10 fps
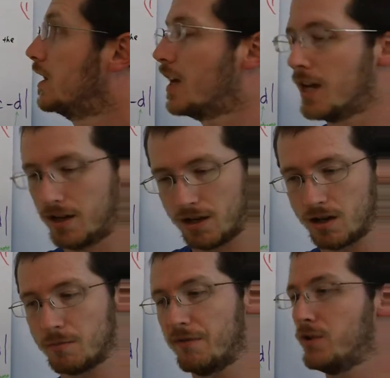
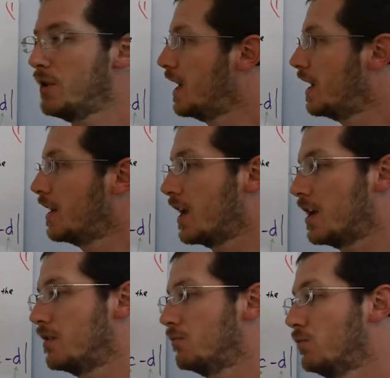that if you had
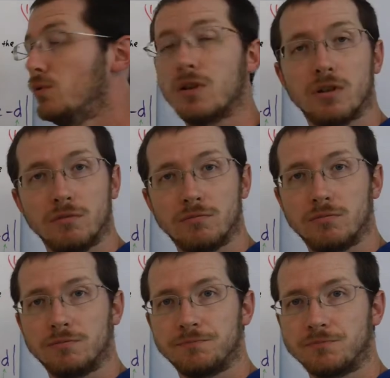a ruler,
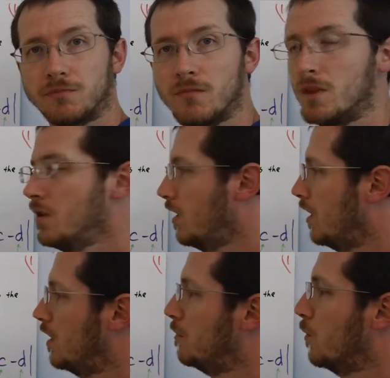
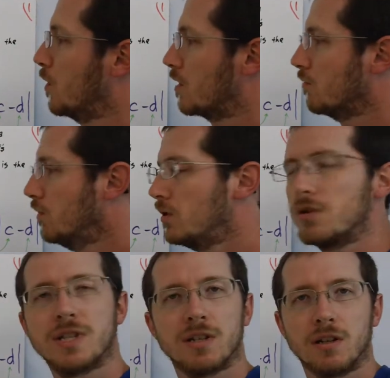where a
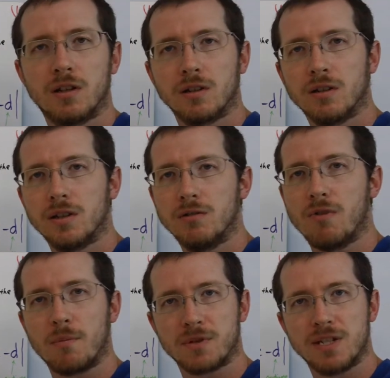ruler is a good
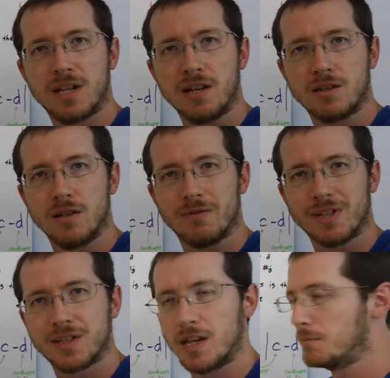representation of a
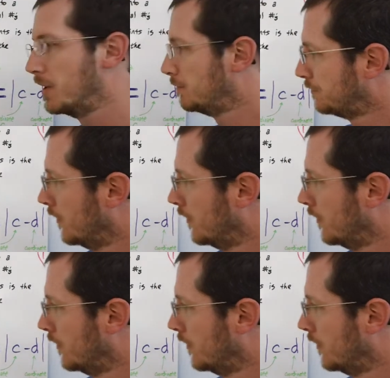segment,